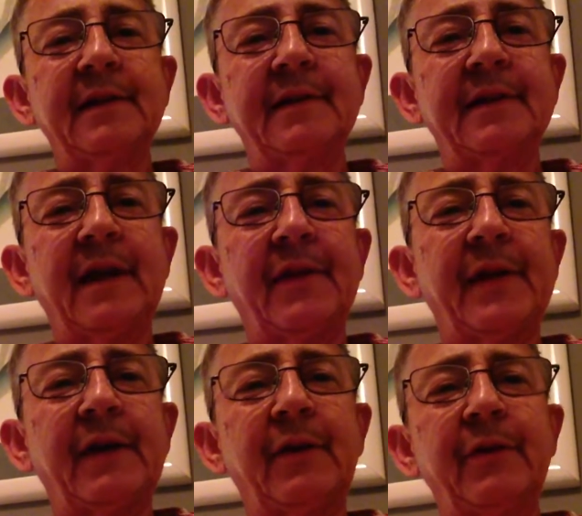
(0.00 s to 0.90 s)
See how
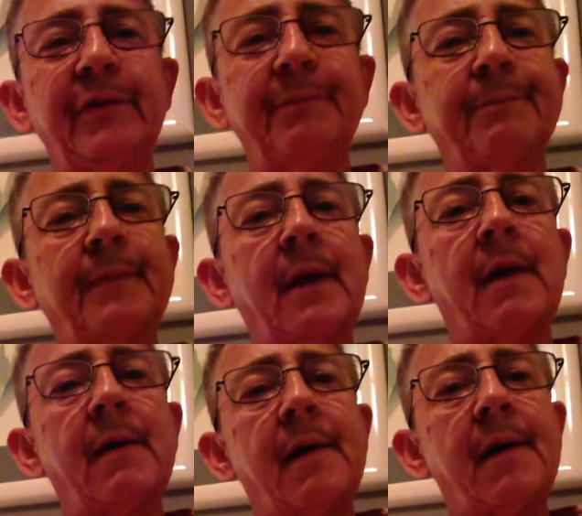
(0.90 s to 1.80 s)
that goes.
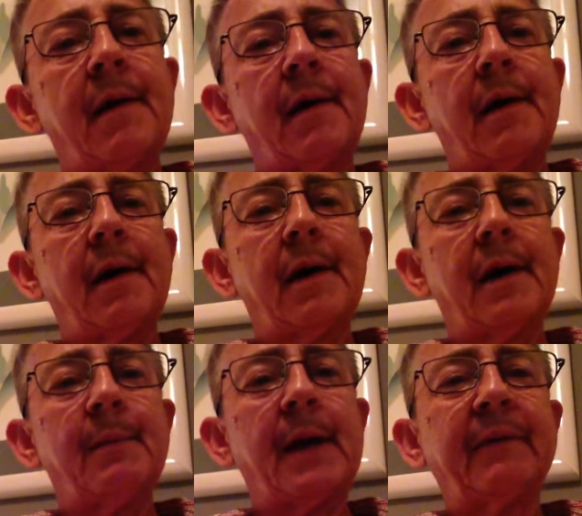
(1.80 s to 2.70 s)

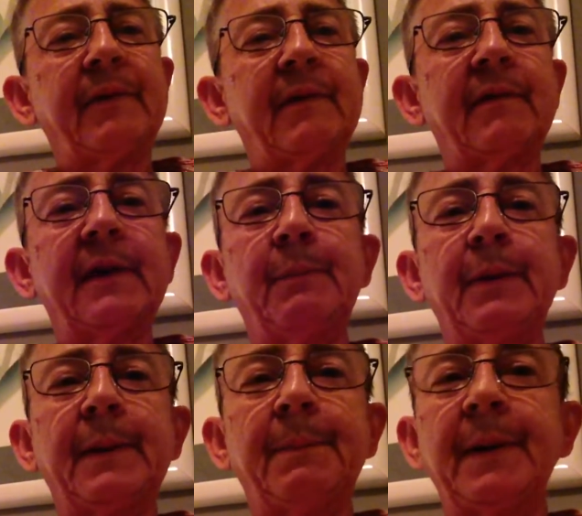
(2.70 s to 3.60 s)
Um, I have to sleep
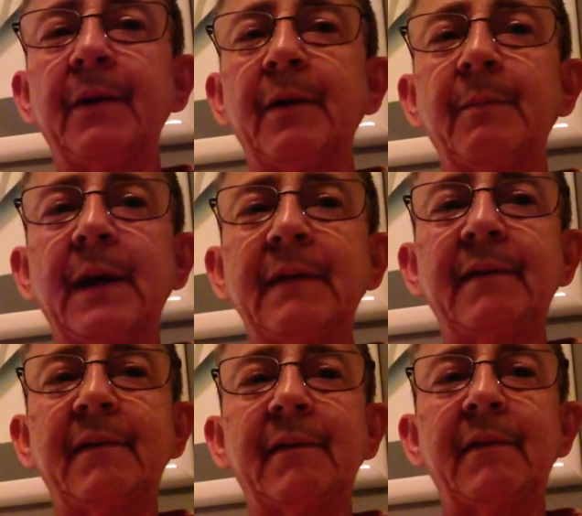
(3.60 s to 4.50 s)
with a pillow on my
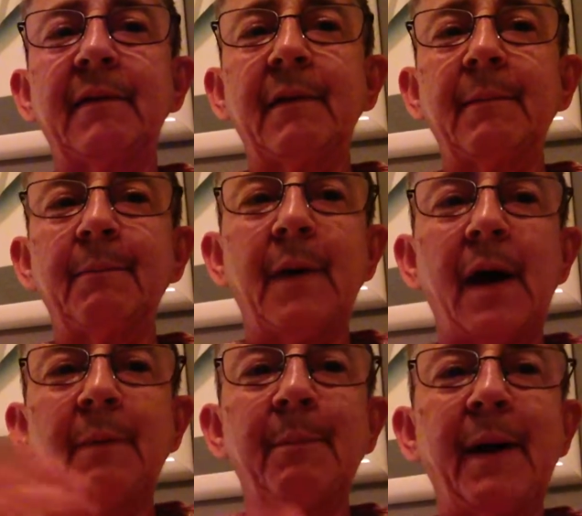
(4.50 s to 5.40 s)

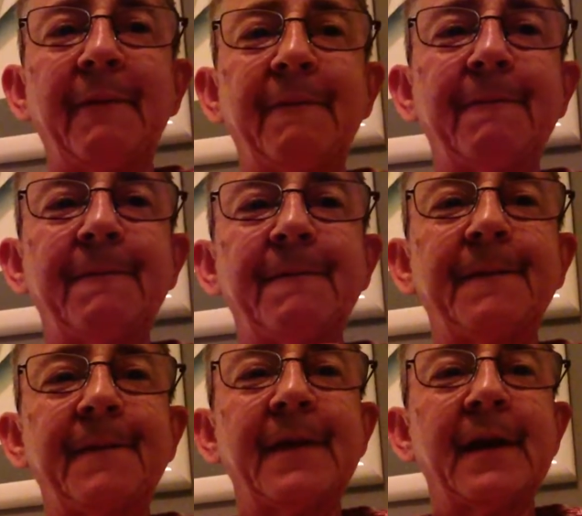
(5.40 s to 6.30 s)
on my
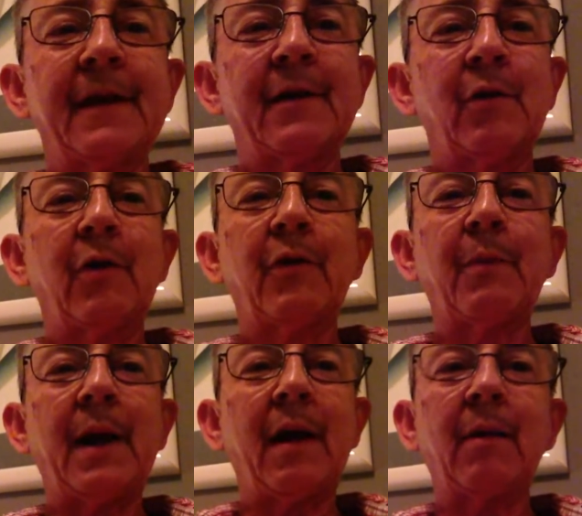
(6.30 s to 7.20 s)
over
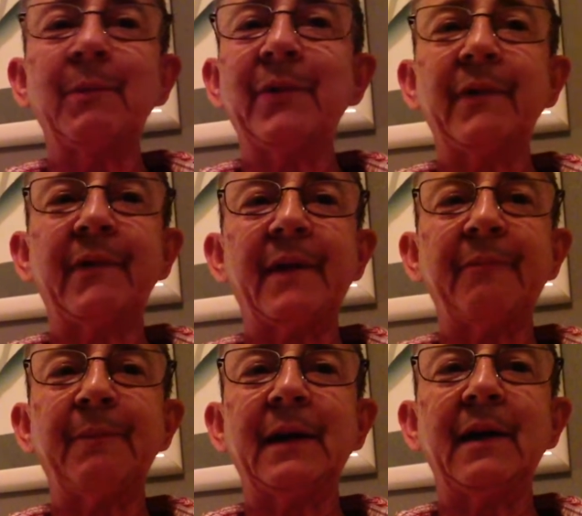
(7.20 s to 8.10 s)
my arms and
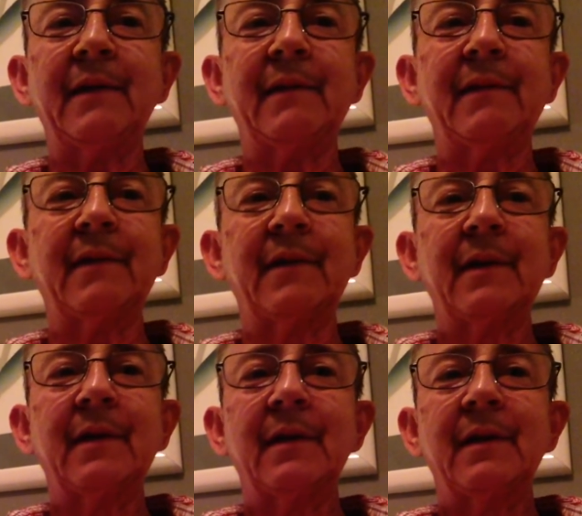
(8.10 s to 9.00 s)
stuff because
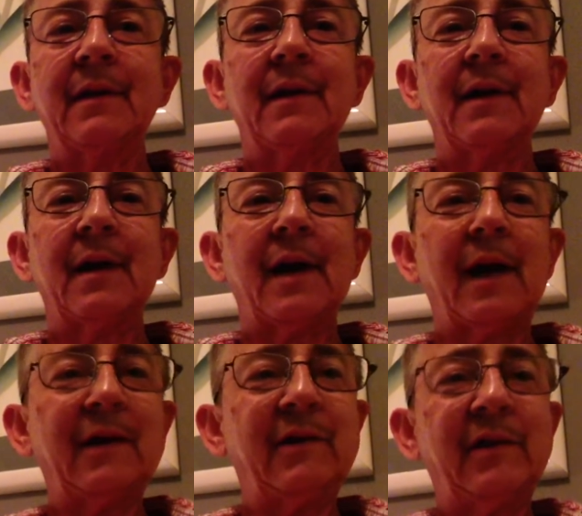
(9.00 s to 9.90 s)

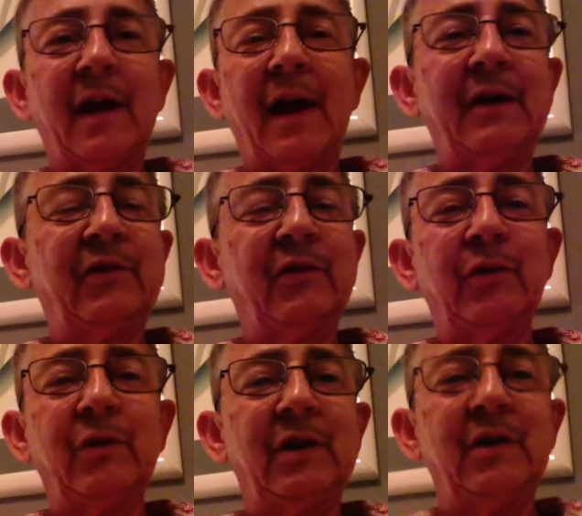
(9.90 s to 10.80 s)
I I
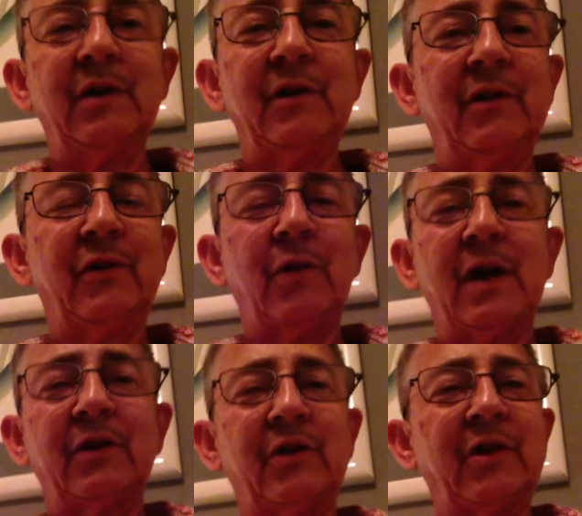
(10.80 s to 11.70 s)

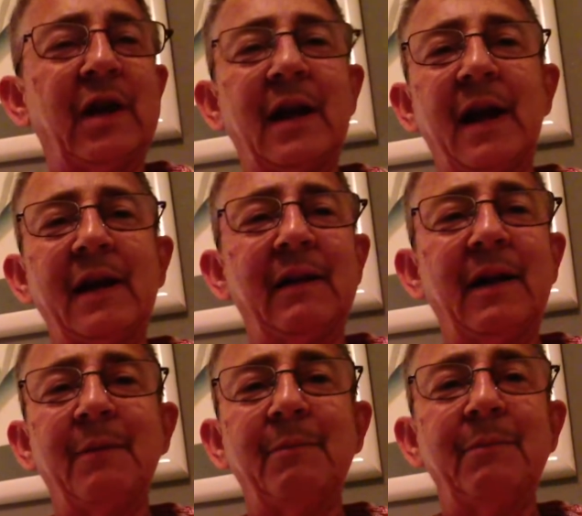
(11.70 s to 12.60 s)
stretch and I
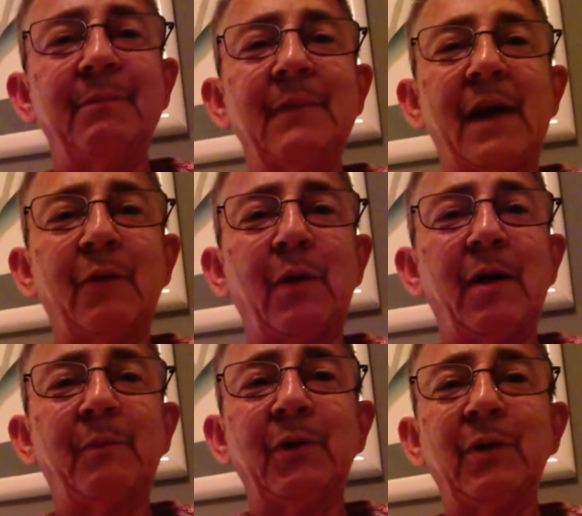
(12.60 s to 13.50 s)
am not aware
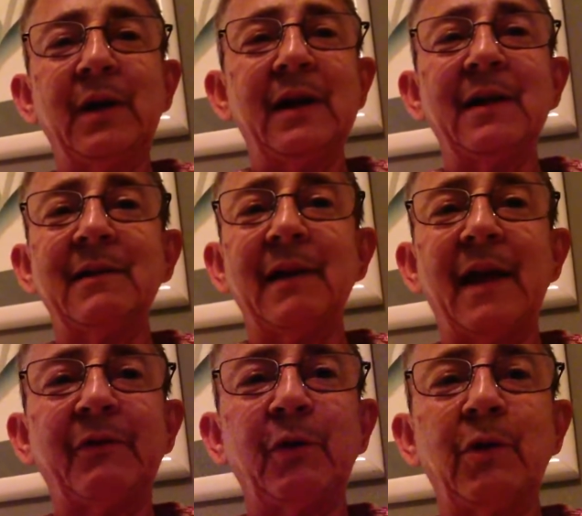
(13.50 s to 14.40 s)
I'm doing it until
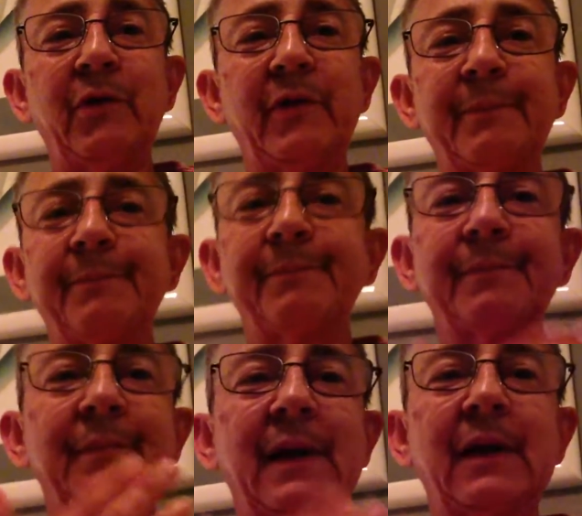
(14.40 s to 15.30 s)
afterwards.
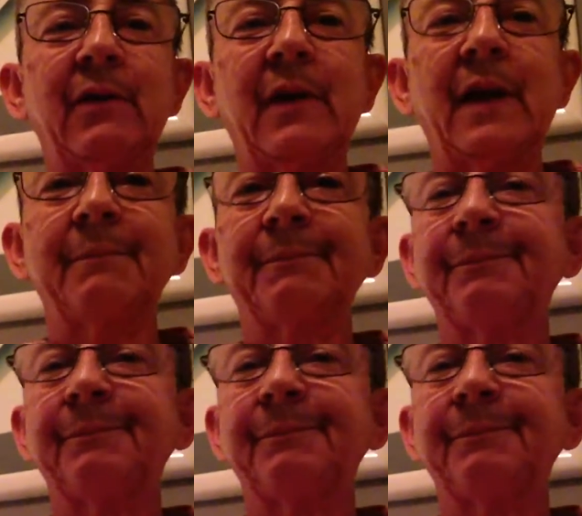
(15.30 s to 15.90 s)
Can't do that.